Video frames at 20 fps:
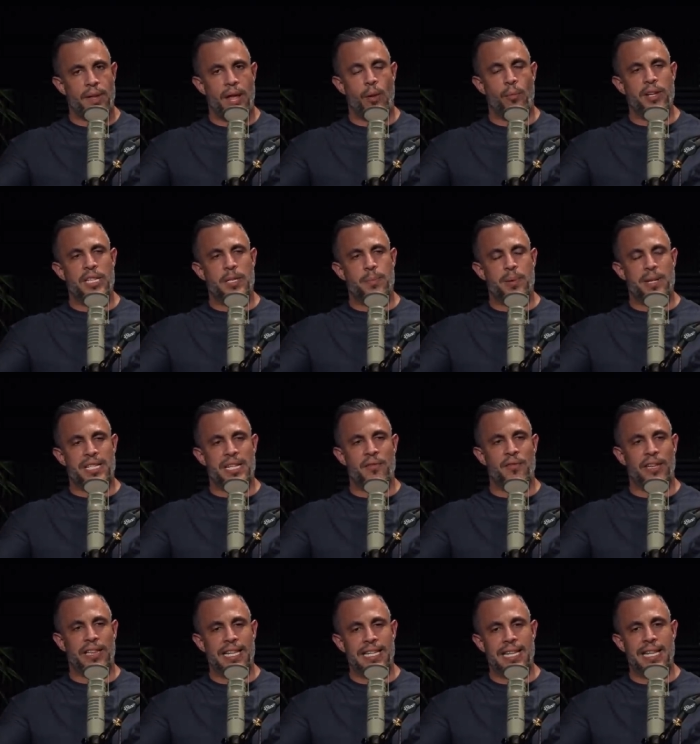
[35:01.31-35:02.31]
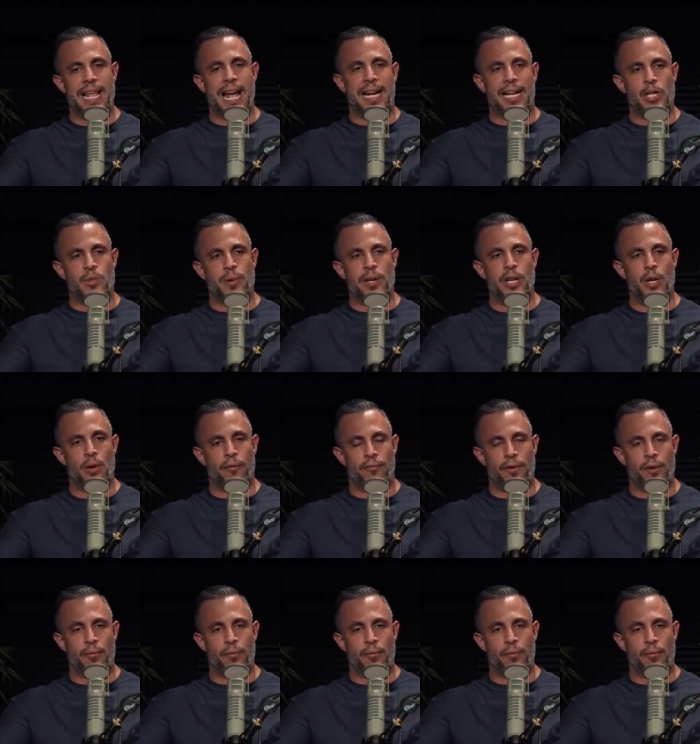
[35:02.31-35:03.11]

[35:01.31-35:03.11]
And we specifically did that because we knew if